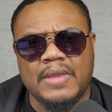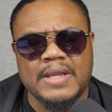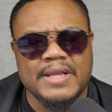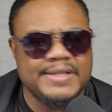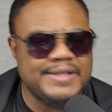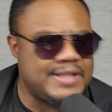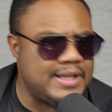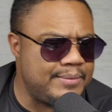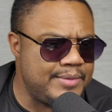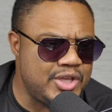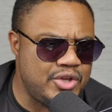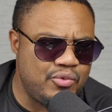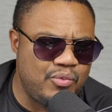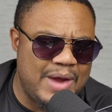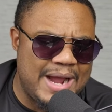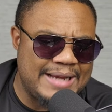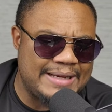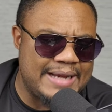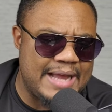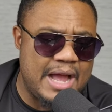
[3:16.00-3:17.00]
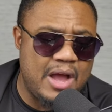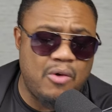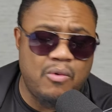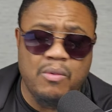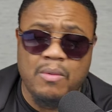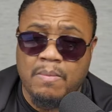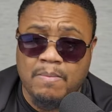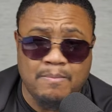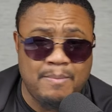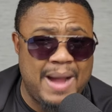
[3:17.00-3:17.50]
some of you right now
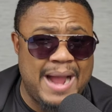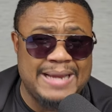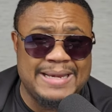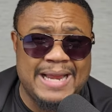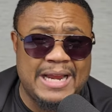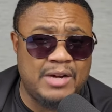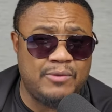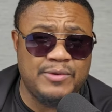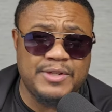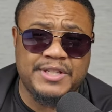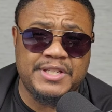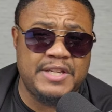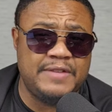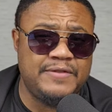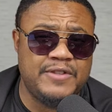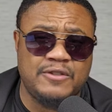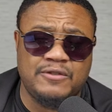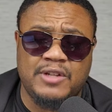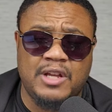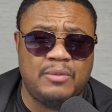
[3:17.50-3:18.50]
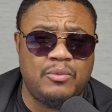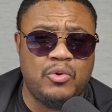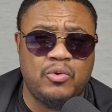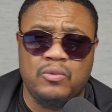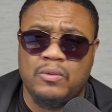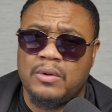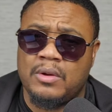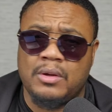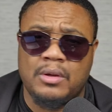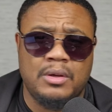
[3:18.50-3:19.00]
might not have received your double,
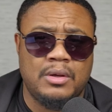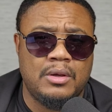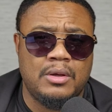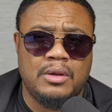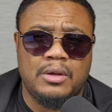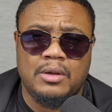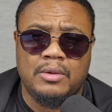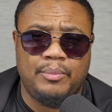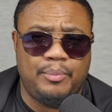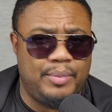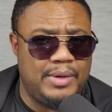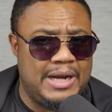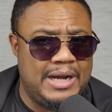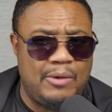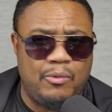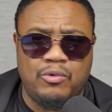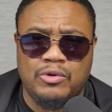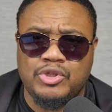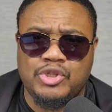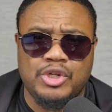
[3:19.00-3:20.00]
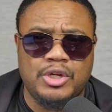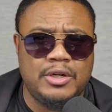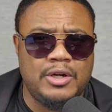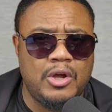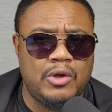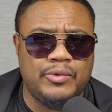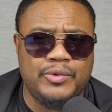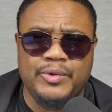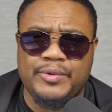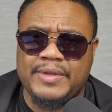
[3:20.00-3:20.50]
but I want you to
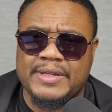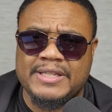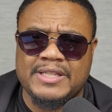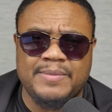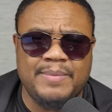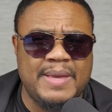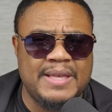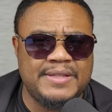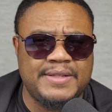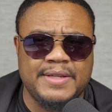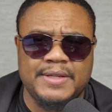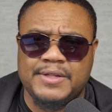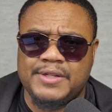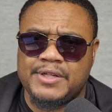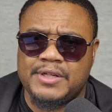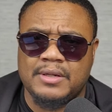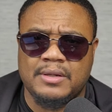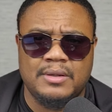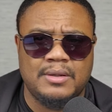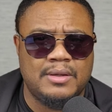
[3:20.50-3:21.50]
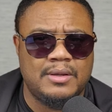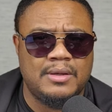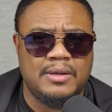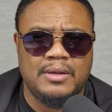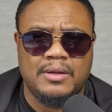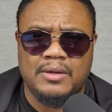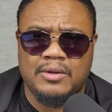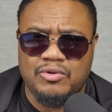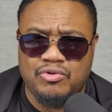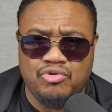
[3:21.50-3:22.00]
know through this message,
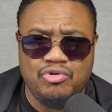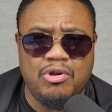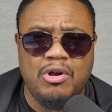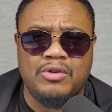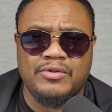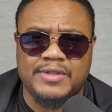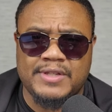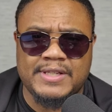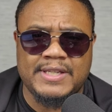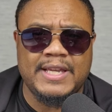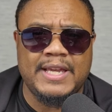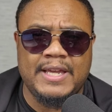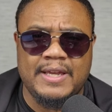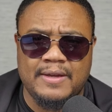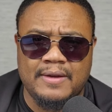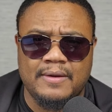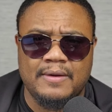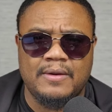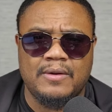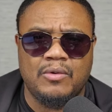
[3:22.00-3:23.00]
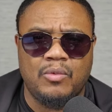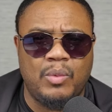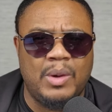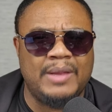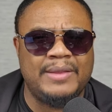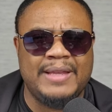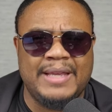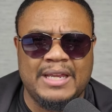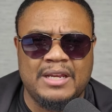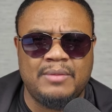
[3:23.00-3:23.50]
you're going to see why
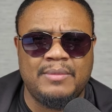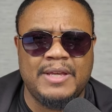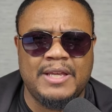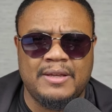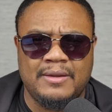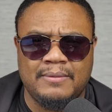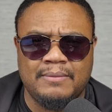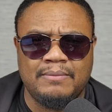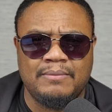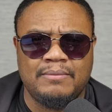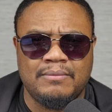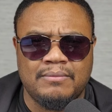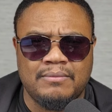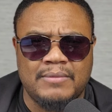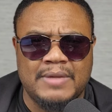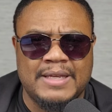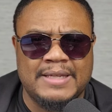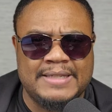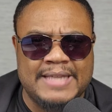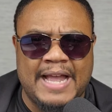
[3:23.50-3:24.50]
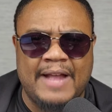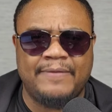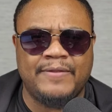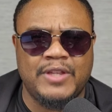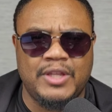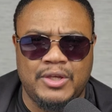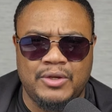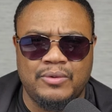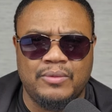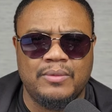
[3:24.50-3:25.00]
the enemy is
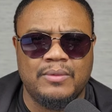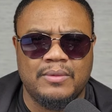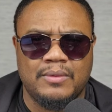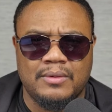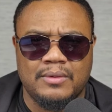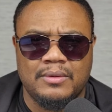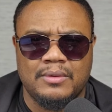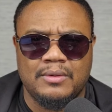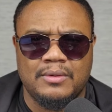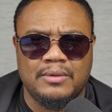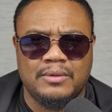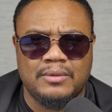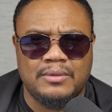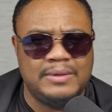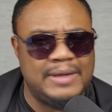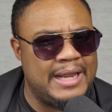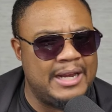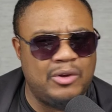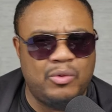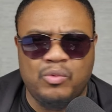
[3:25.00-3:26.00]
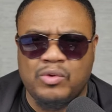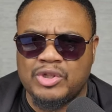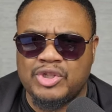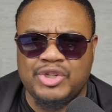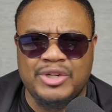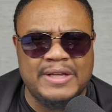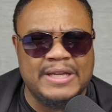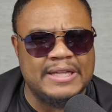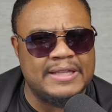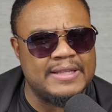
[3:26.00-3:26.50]
after you. They don't want
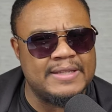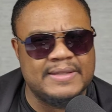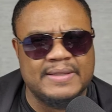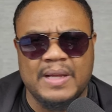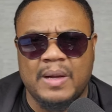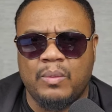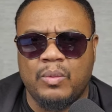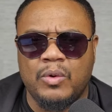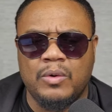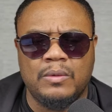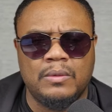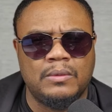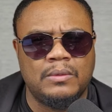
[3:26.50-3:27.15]
you to get this double.